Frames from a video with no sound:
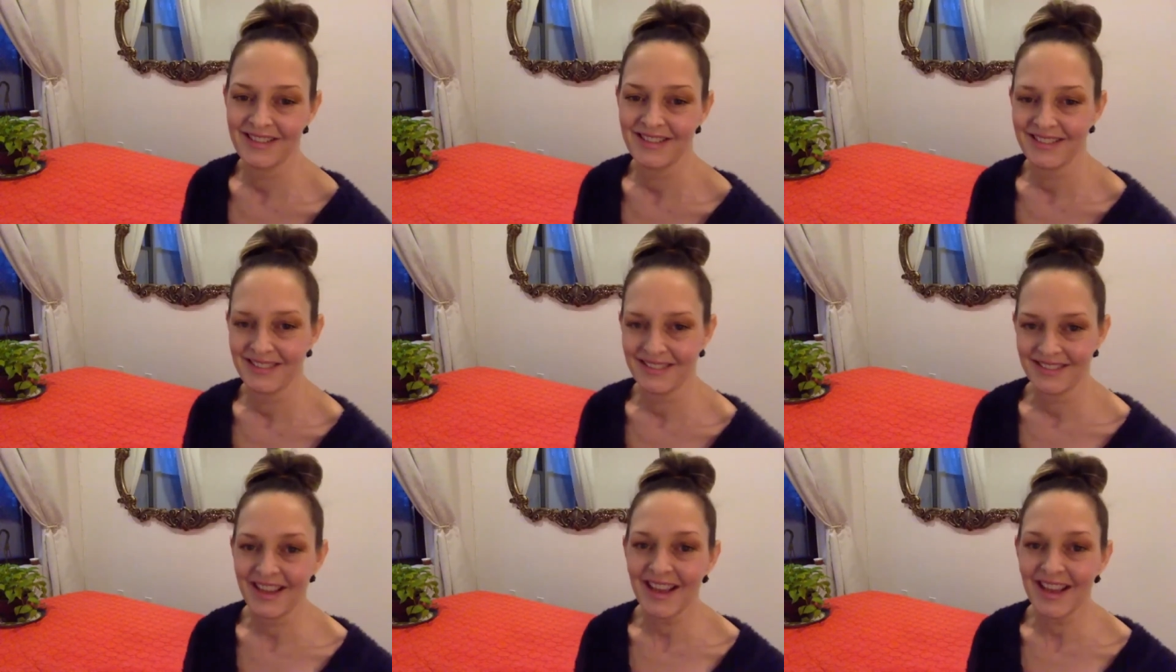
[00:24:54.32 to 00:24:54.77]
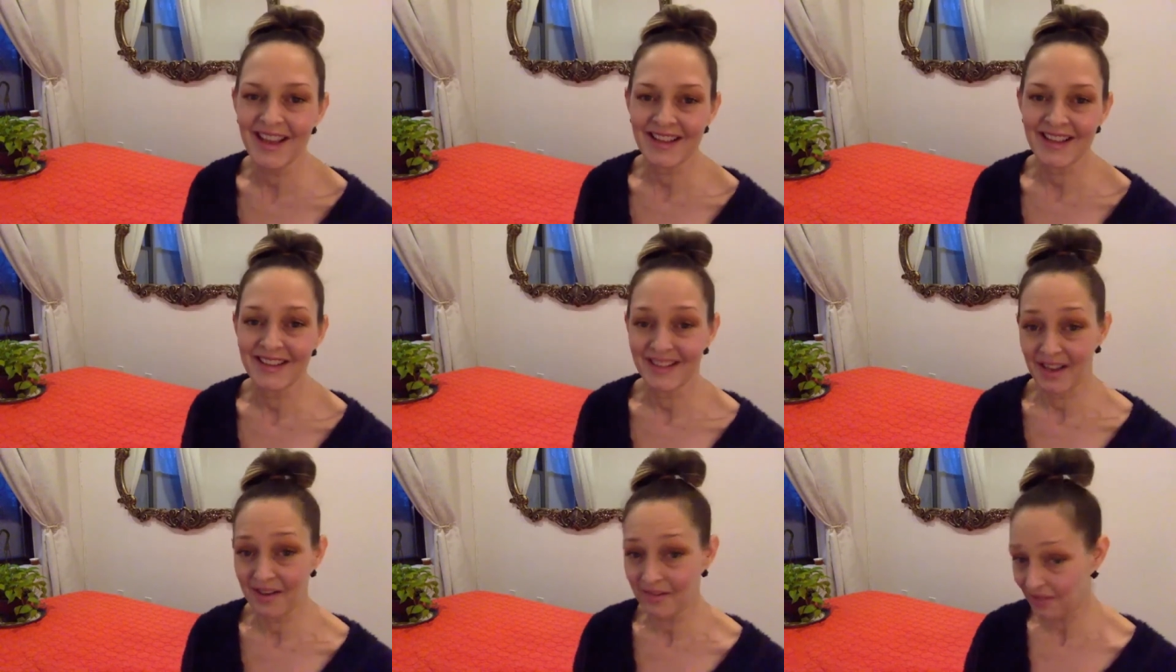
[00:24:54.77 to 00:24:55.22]
Yeah,
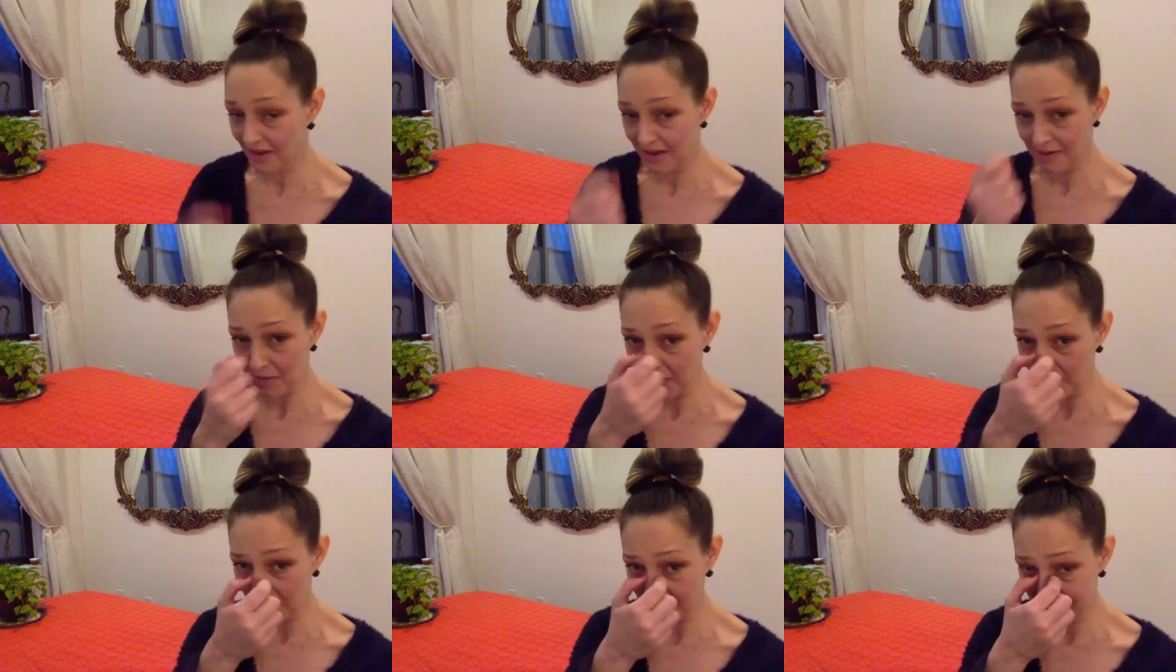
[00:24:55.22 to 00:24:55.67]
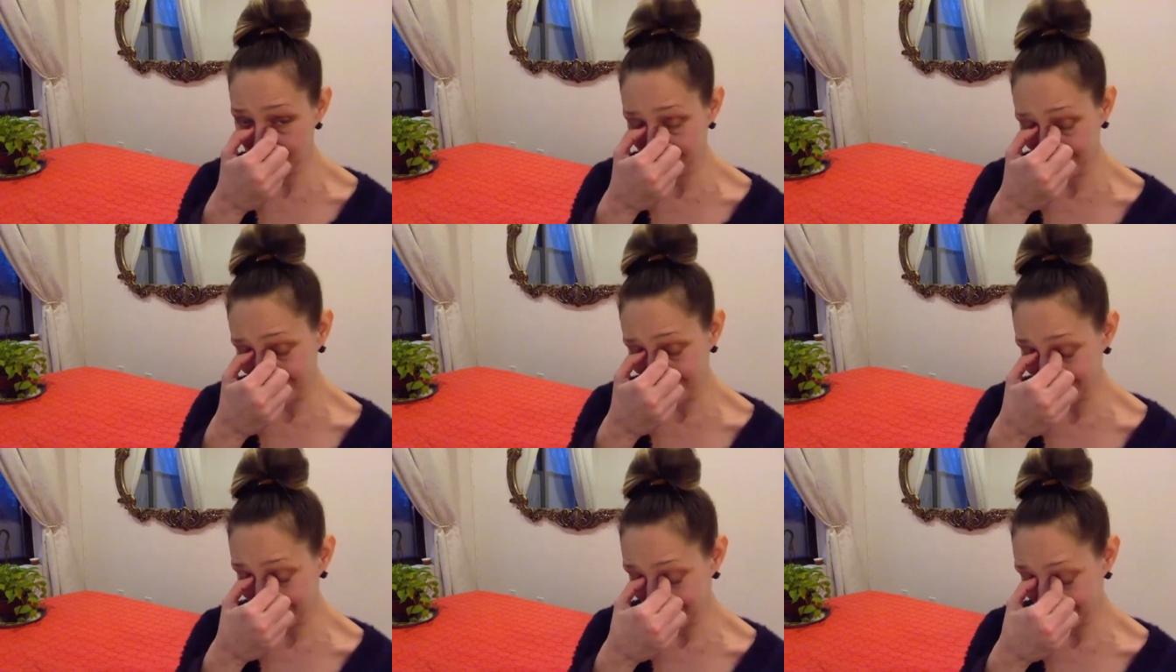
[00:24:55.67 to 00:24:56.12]
I'm always
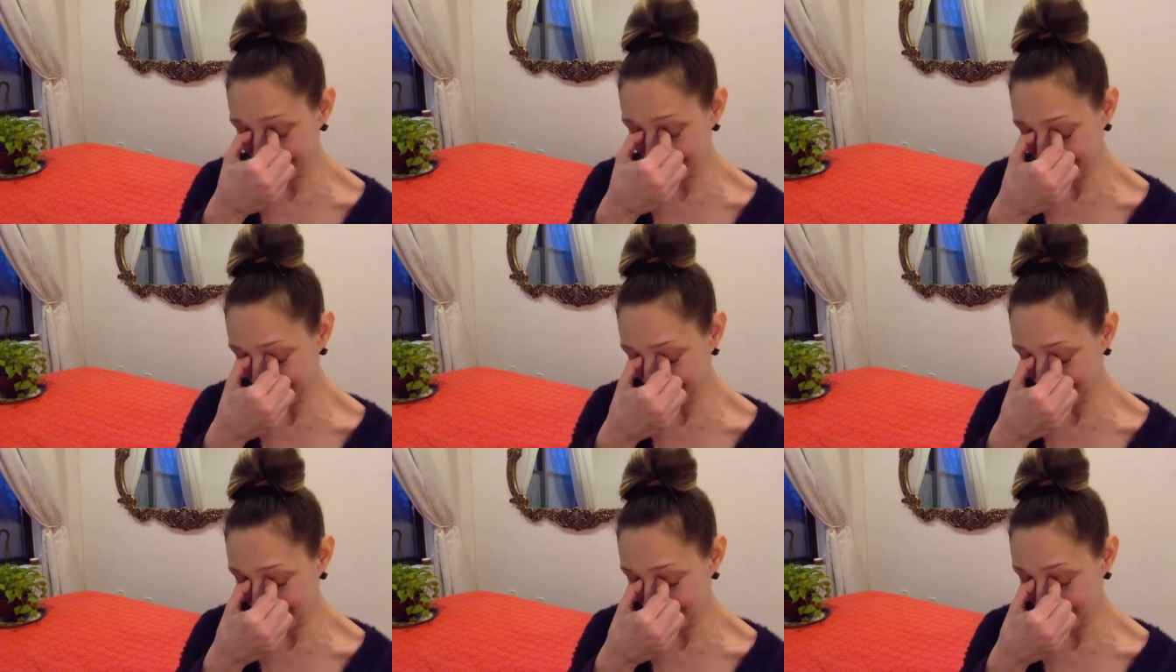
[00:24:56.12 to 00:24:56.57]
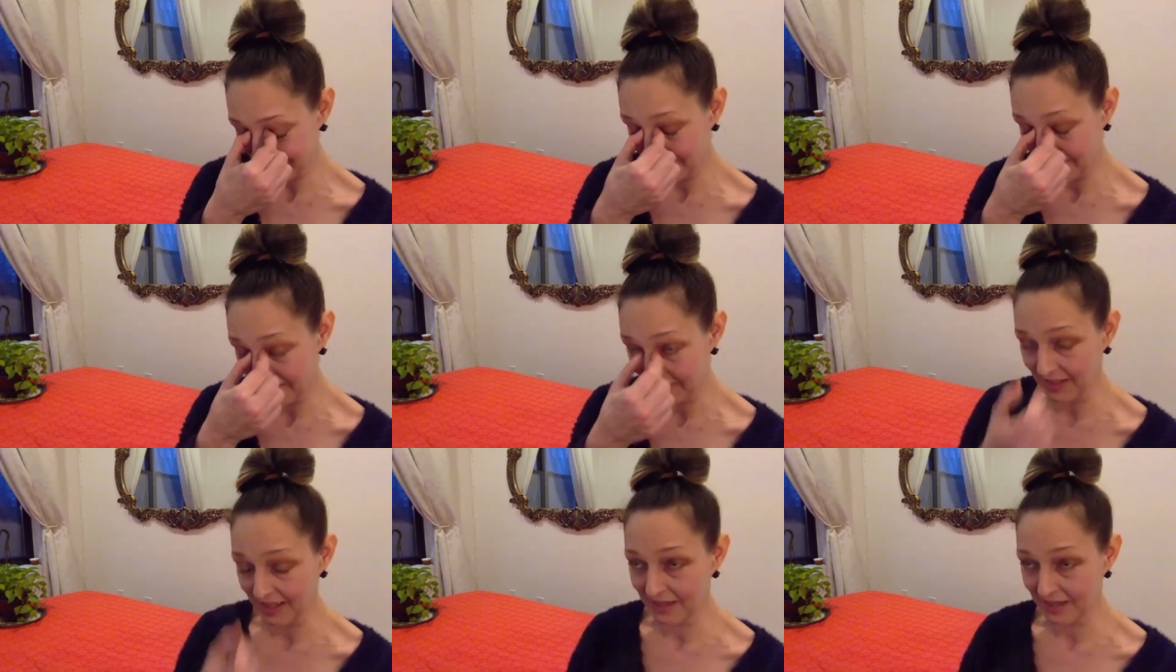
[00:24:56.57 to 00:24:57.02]
sneezing too.
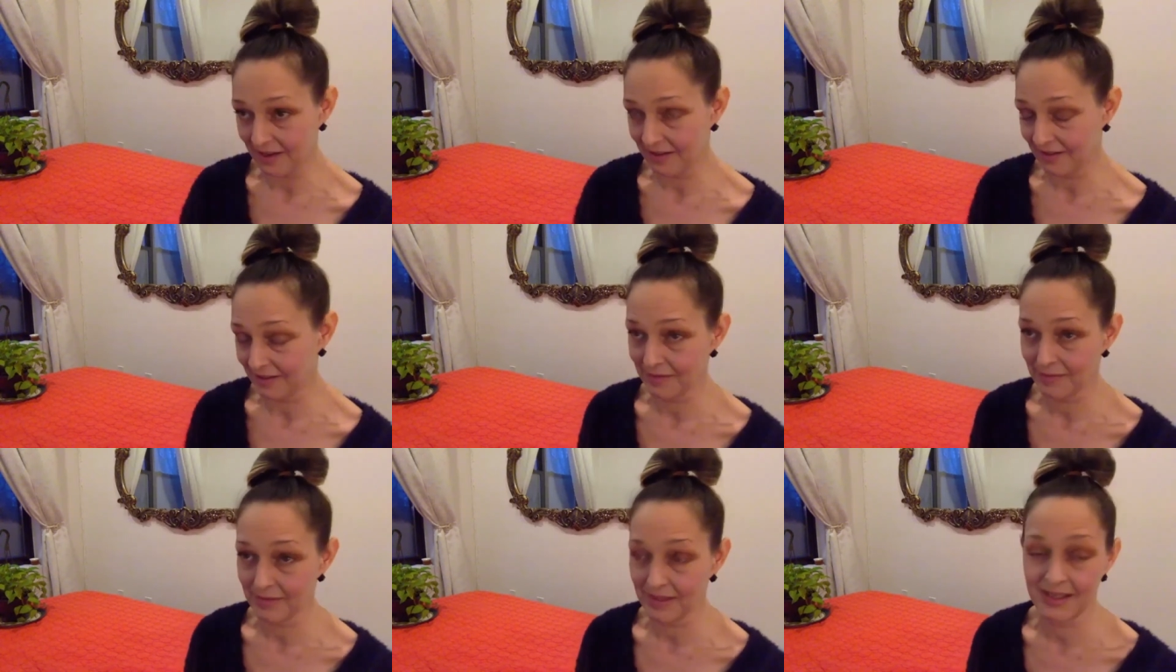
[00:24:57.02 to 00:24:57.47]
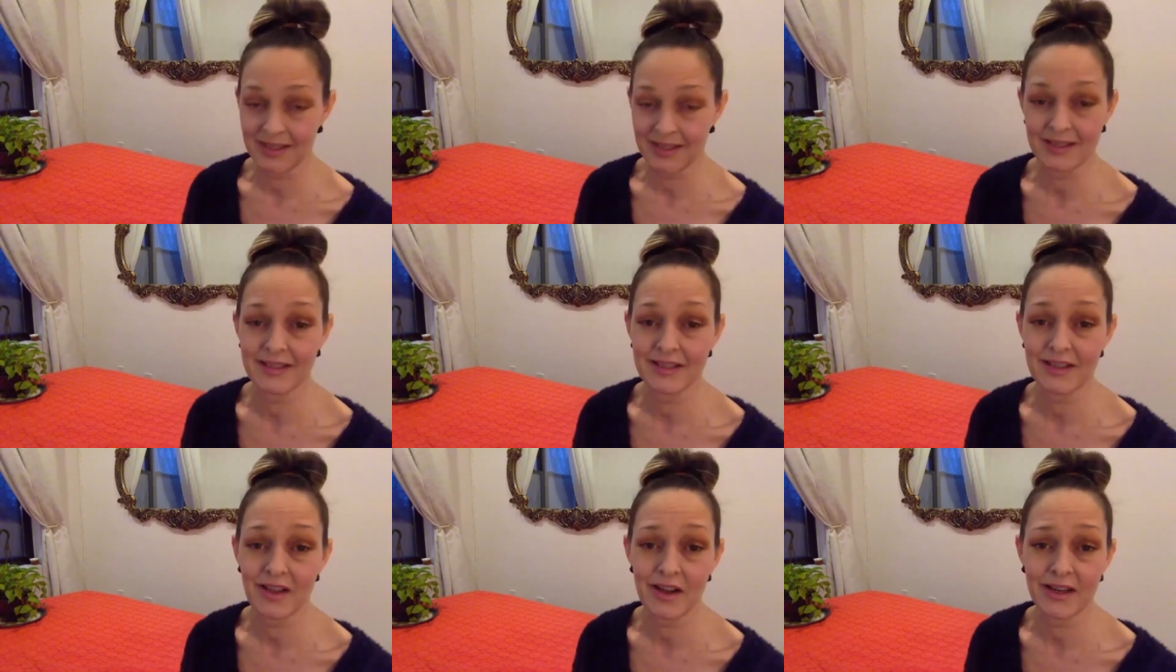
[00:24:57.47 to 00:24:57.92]
I'm like
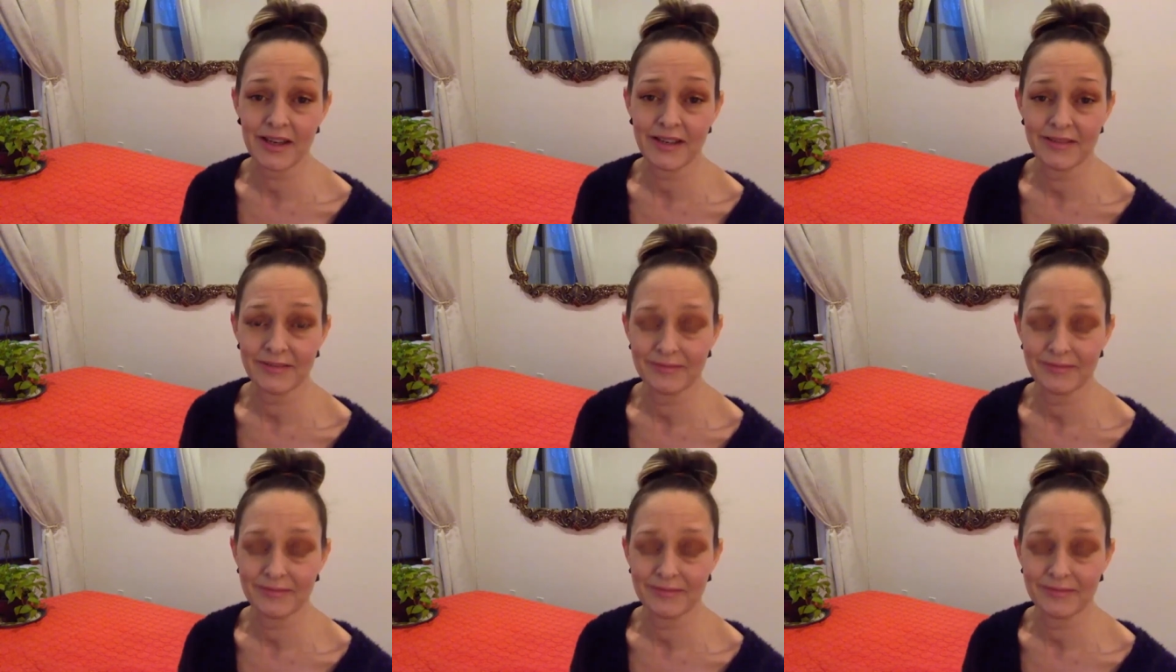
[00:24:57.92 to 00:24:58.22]
snotty.